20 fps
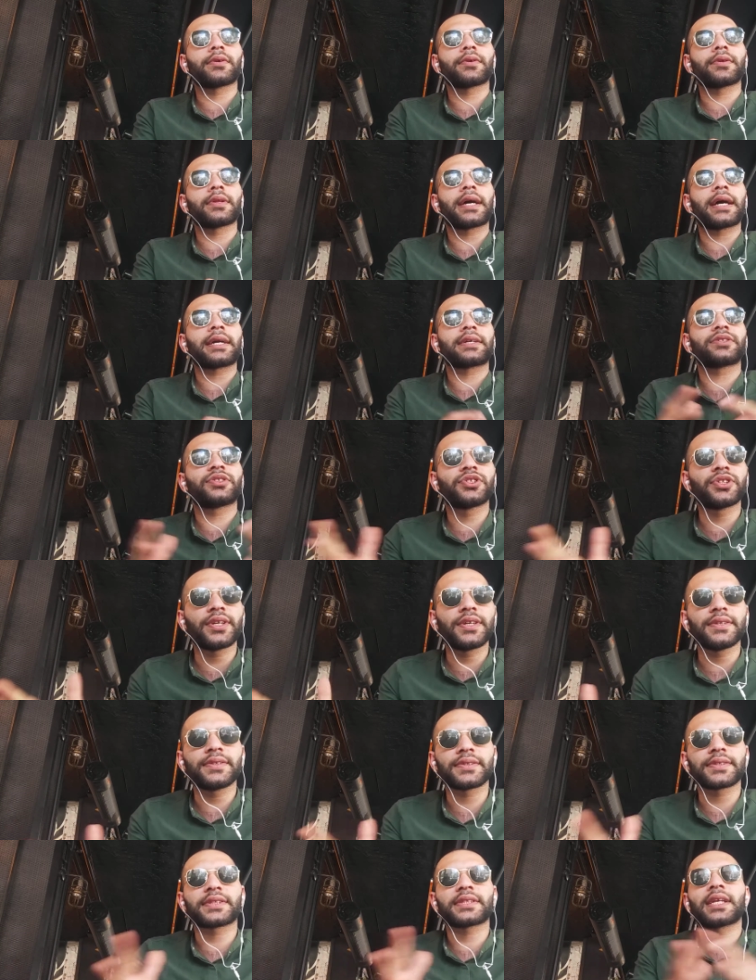like
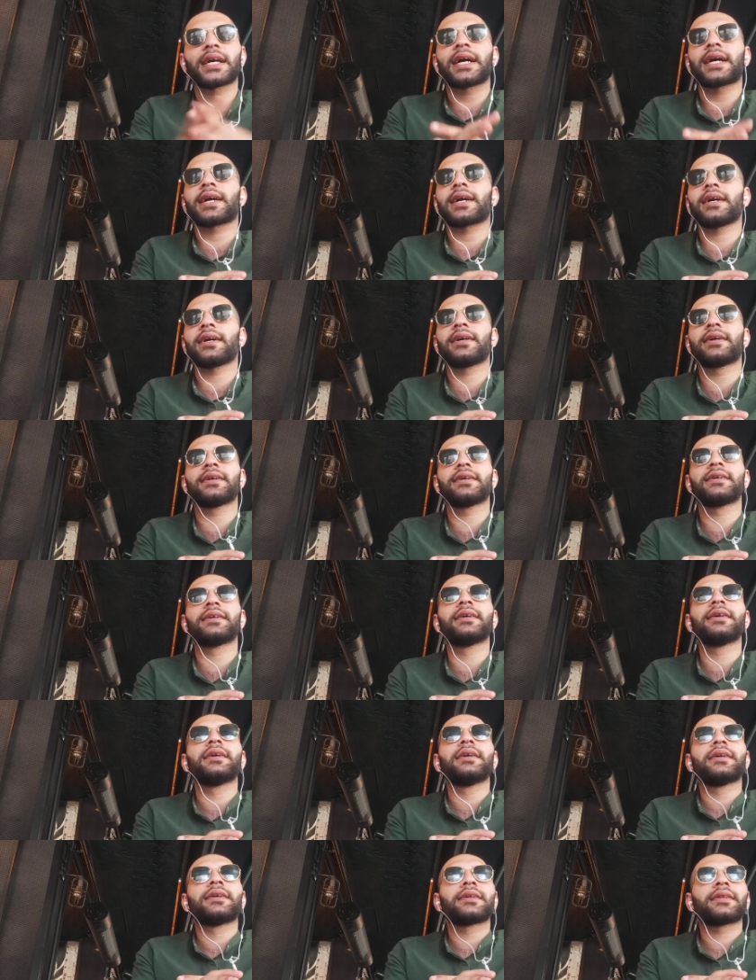genes, like
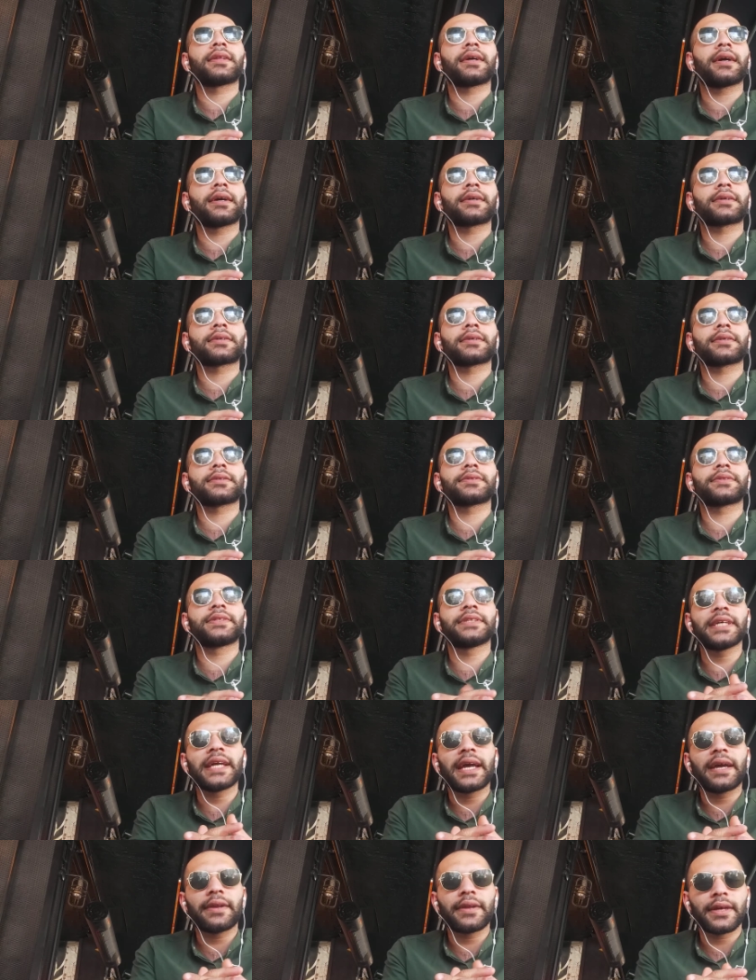like
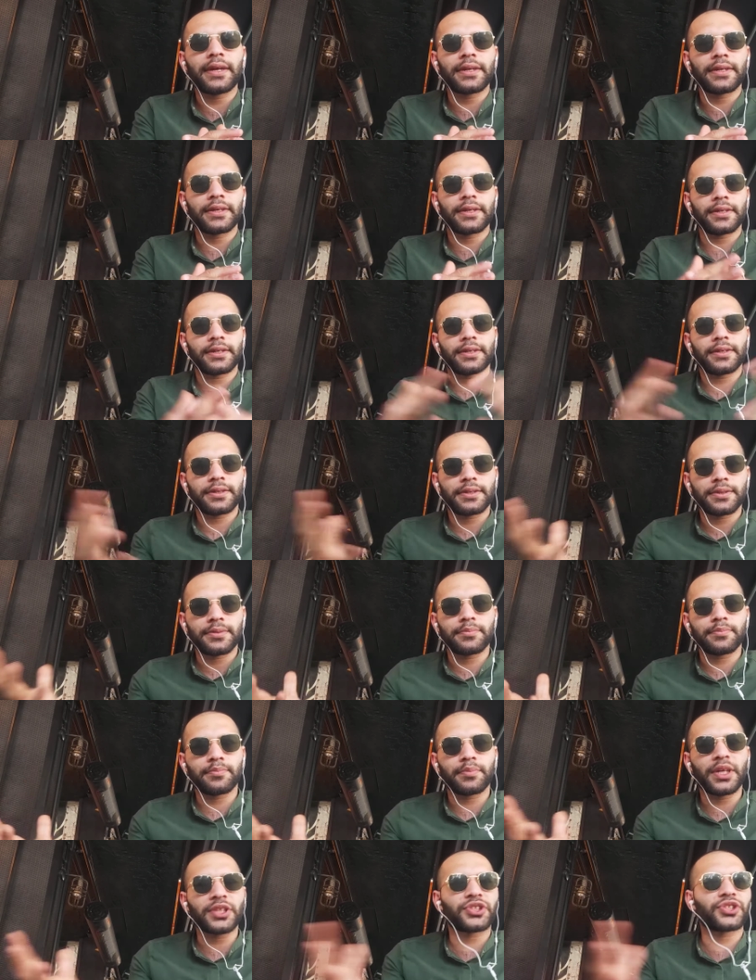DNA
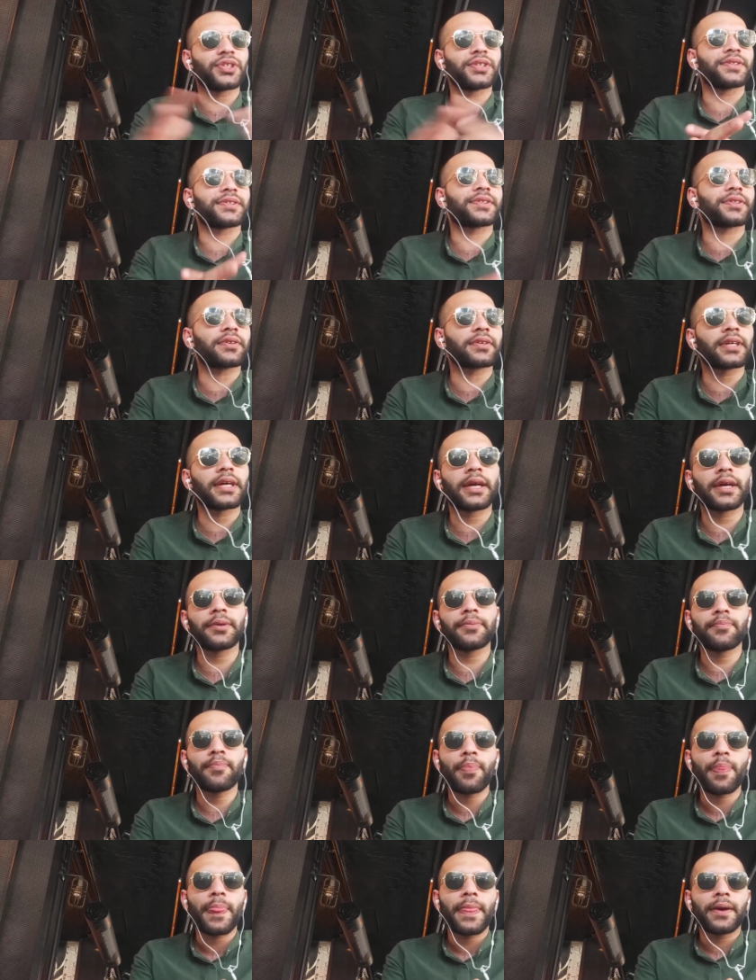machines, okay?
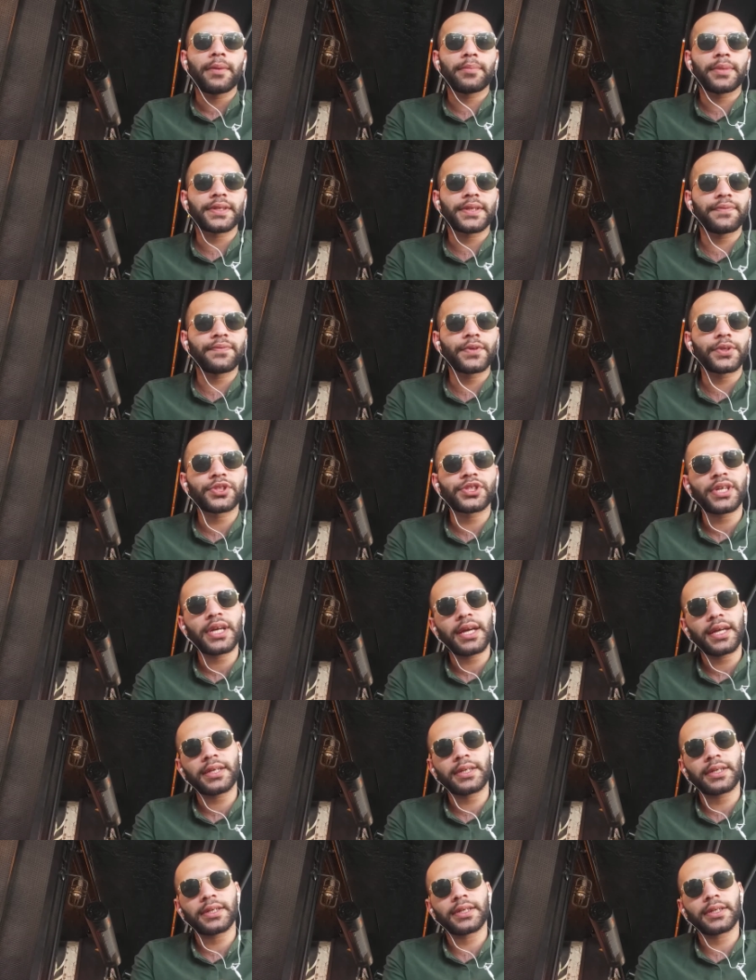But if you check
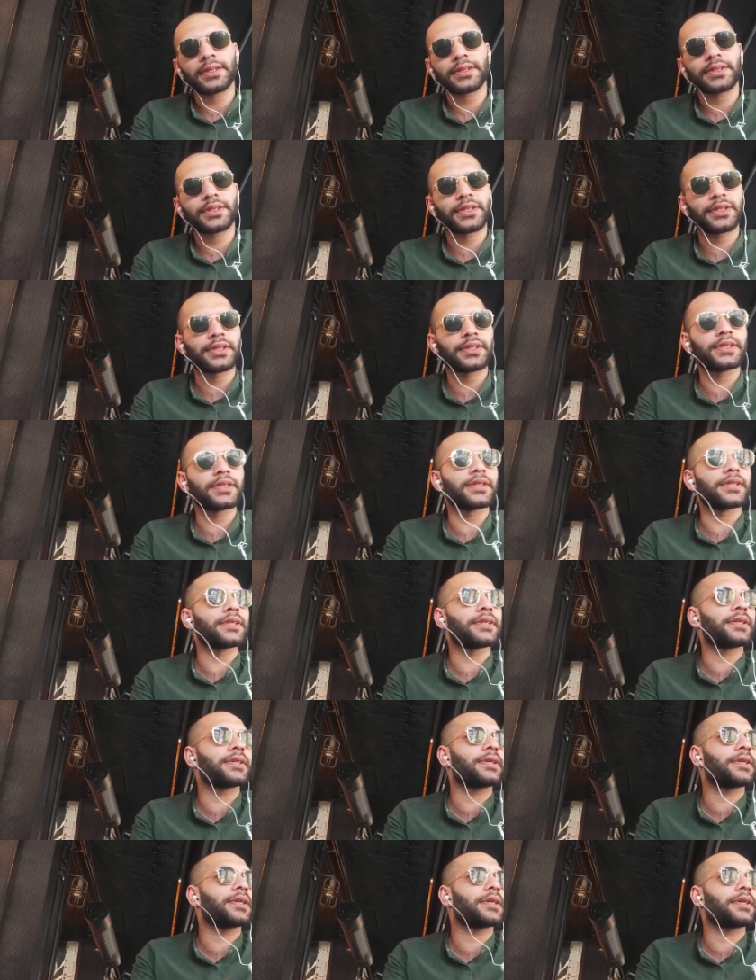
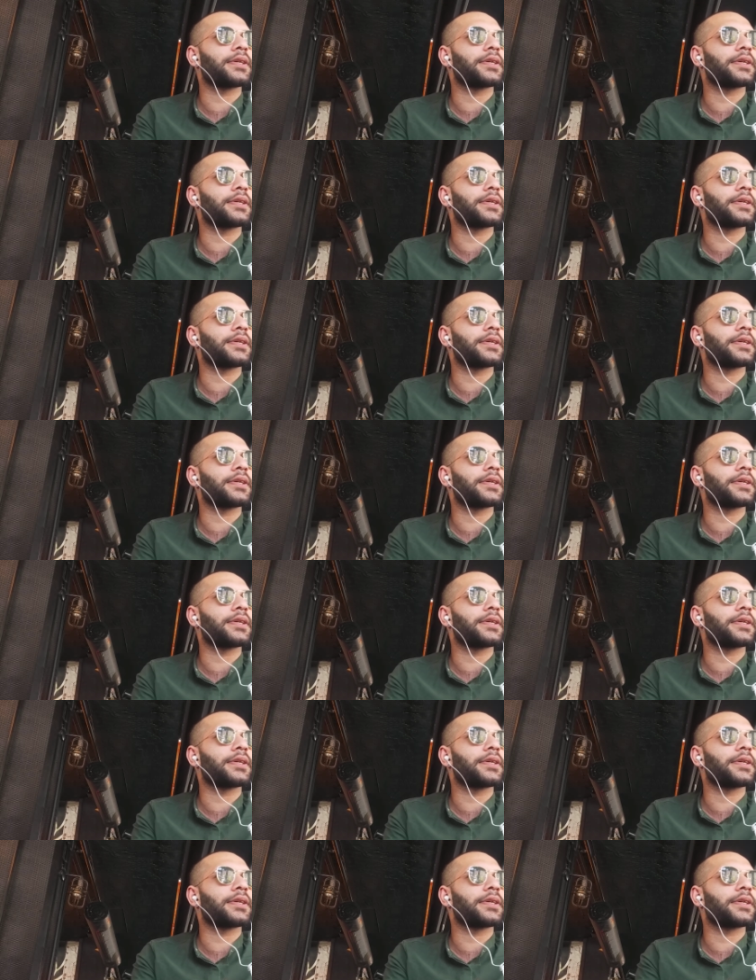the